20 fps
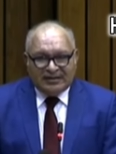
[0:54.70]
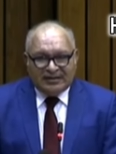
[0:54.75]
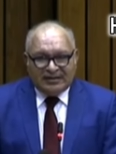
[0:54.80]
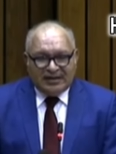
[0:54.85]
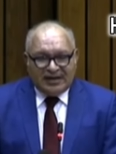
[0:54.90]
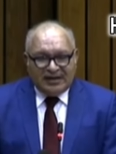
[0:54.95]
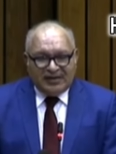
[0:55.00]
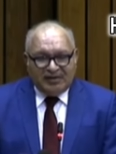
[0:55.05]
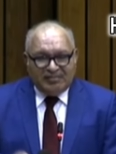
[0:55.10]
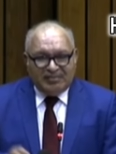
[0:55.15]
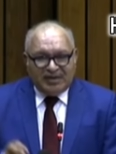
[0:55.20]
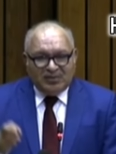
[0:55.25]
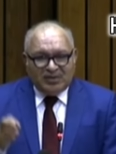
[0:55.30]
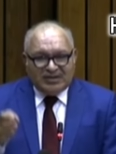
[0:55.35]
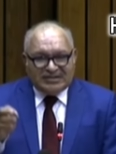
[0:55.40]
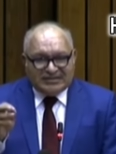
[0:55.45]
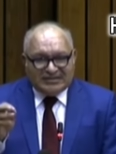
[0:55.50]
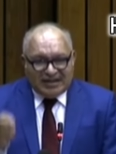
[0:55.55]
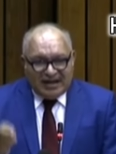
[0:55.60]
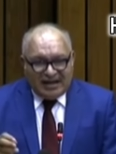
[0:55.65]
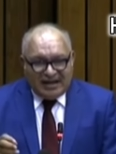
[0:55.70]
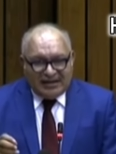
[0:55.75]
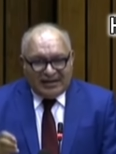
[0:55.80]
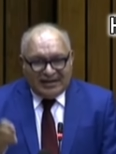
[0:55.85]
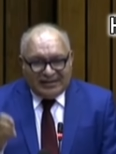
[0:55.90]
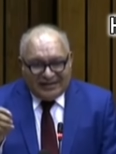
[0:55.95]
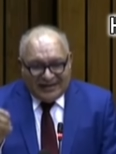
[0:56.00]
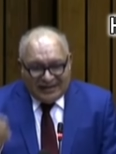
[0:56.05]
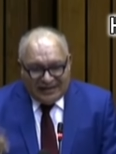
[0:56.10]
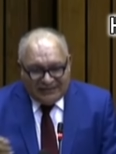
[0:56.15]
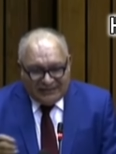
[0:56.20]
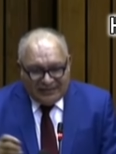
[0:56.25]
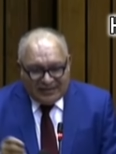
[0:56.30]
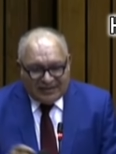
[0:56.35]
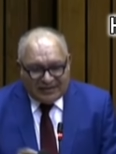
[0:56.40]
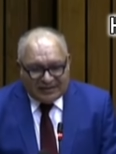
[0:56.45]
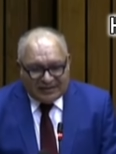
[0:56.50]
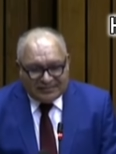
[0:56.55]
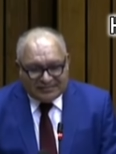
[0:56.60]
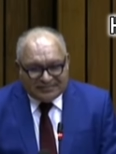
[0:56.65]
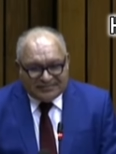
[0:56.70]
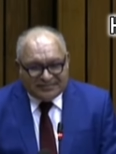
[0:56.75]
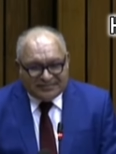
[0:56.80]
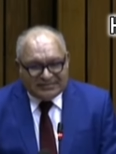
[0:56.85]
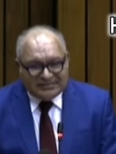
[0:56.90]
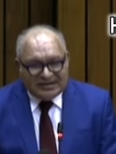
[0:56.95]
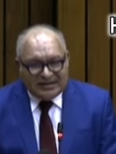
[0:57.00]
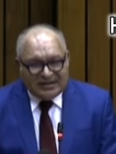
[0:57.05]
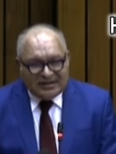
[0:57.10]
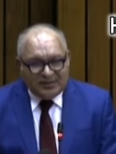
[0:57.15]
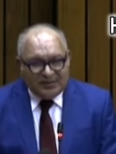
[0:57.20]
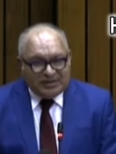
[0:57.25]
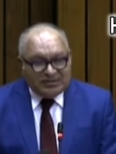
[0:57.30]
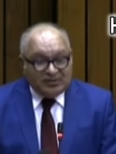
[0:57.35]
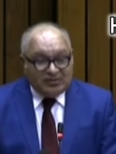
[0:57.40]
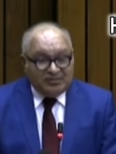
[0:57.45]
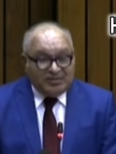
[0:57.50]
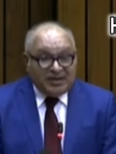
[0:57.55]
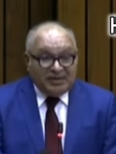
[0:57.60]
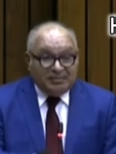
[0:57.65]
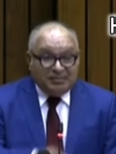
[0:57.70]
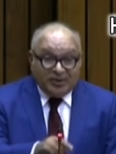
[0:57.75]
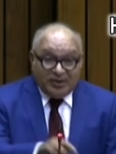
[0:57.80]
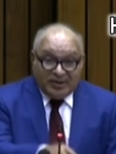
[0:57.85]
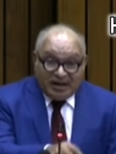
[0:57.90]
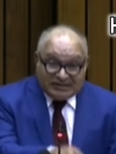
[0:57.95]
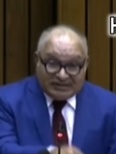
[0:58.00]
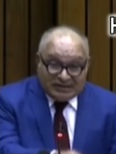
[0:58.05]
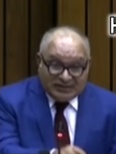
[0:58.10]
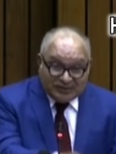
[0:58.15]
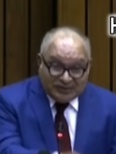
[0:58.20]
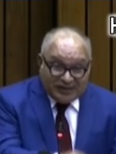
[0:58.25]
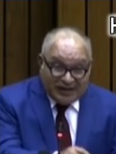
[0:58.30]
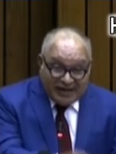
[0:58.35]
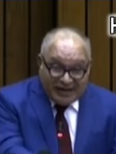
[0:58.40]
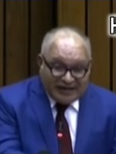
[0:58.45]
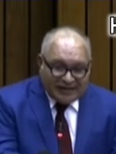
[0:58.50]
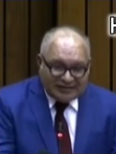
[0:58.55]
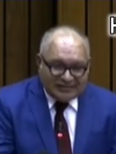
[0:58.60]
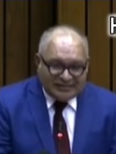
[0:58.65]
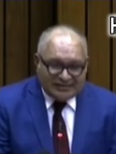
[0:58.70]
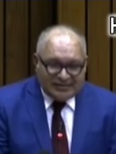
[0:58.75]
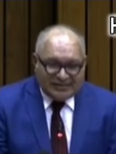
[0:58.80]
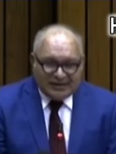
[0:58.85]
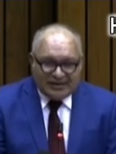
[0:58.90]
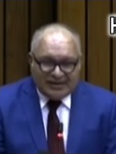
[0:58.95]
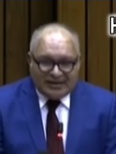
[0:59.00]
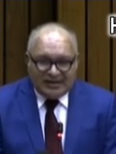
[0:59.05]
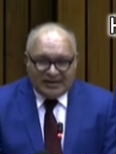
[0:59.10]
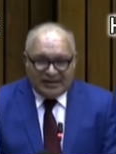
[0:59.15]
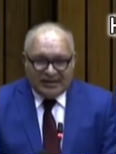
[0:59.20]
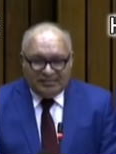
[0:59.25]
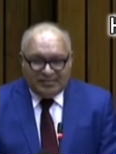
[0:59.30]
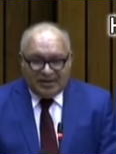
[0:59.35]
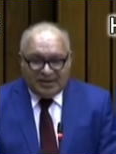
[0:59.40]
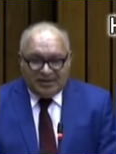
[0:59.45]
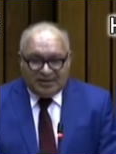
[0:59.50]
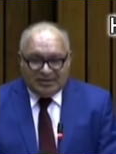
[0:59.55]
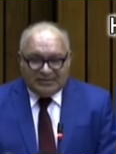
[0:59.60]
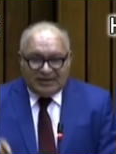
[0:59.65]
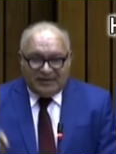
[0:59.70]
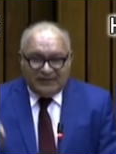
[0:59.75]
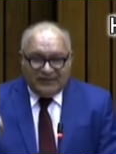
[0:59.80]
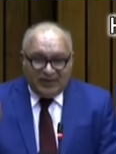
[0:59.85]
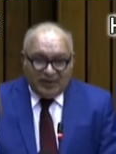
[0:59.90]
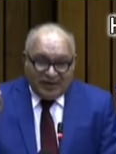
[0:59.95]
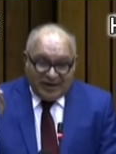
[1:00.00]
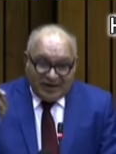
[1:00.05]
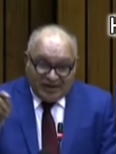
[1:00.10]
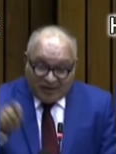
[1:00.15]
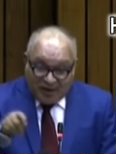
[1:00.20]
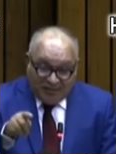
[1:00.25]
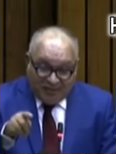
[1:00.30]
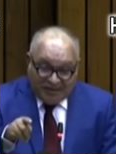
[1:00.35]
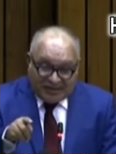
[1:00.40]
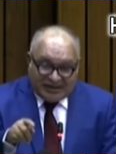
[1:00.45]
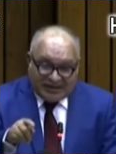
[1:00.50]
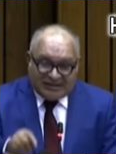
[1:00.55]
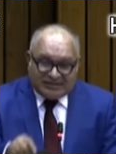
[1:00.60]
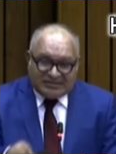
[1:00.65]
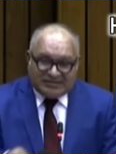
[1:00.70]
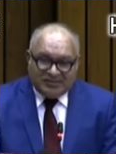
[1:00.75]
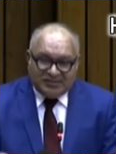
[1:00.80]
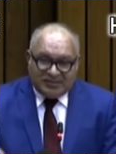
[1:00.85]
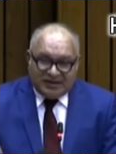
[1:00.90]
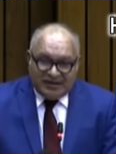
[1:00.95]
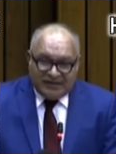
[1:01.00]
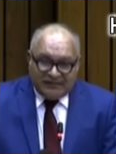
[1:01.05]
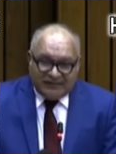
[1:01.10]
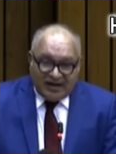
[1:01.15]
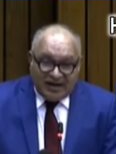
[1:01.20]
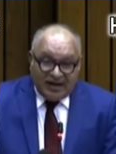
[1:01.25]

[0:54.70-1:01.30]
The agreement was signed and delivered. We should be in production today. Because of your incompetence, we have